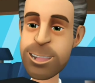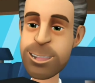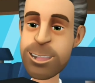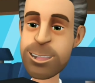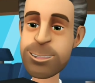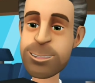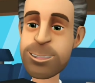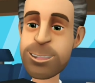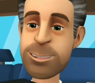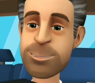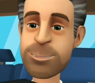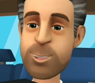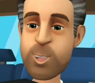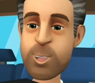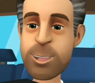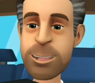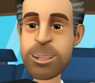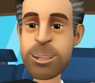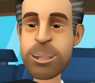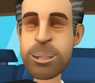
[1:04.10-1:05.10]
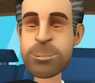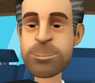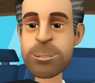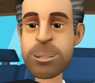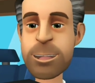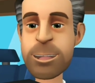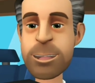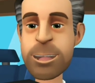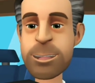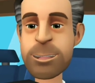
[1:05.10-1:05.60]
style or a cheap
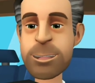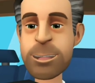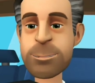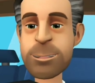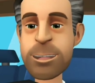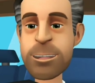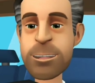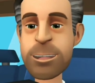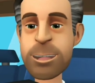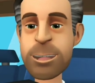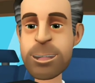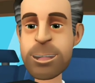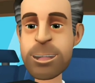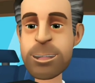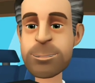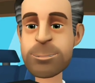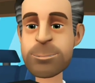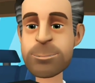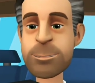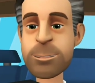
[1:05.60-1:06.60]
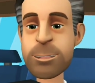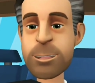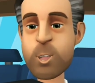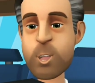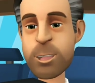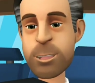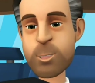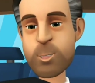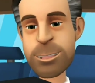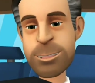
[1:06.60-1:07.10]
but reliable vehicle,
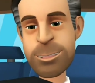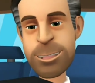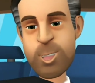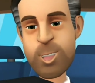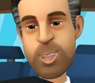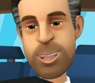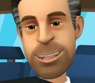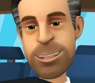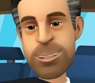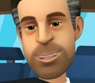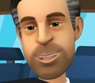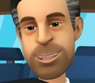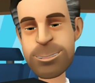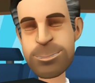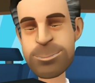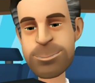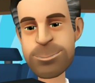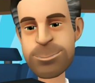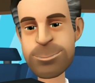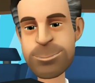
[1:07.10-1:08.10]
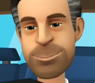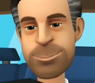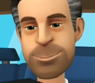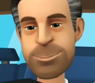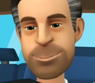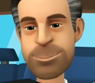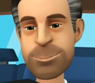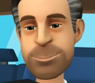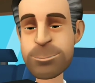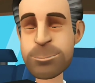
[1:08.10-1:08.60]
Turo has you covered.
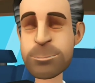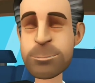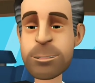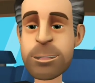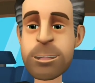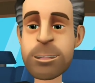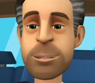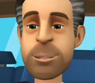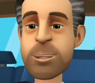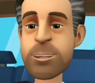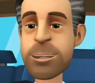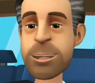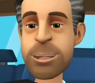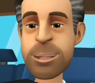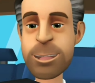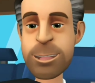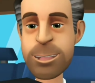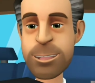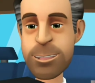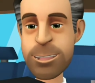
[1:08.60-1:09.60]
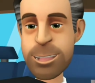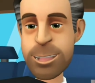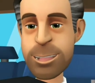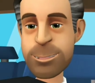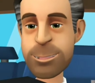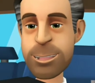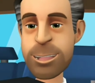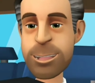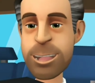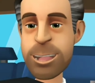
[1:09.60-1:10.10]
The service is
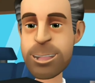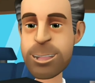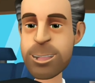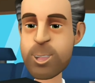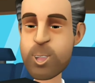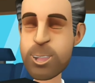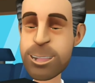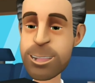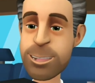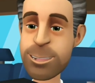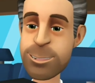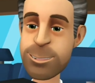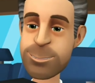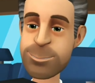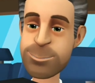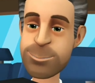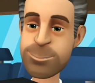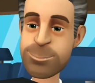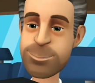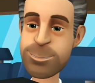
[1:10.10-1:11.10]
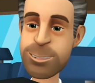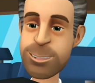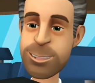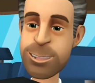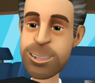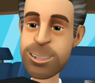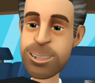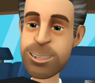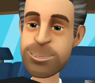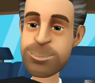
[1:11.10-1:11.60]
available in the US,
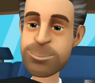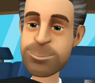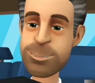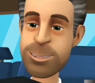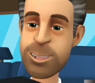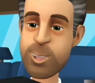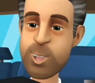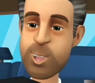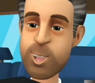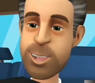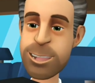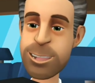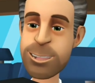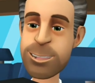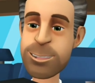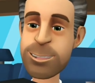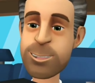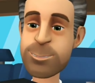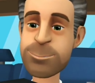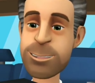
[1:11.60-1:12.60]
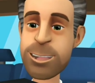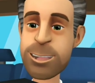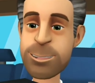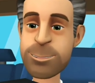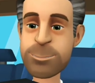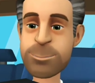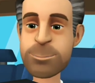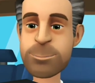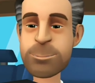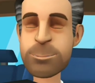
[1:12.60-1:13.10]
Canada, UK and Germany.
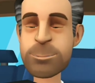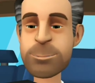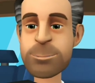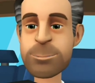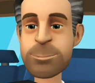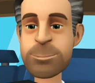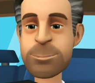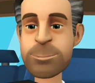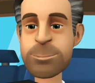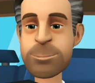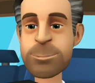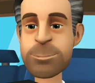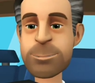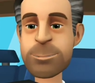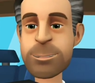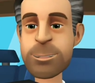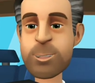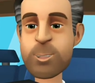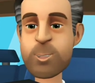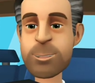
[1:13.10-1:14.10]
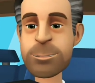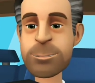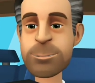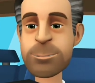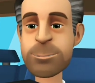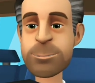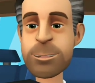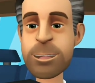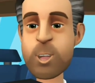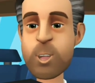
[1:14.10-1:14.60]
So,
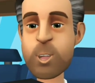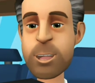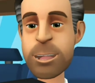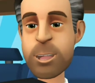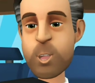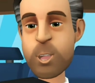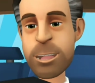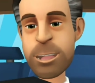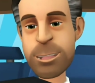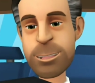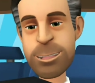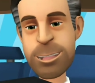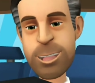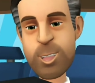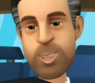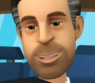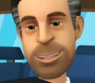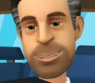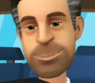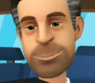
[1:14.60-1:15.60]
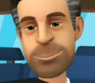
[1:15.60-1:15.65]
how do you get started?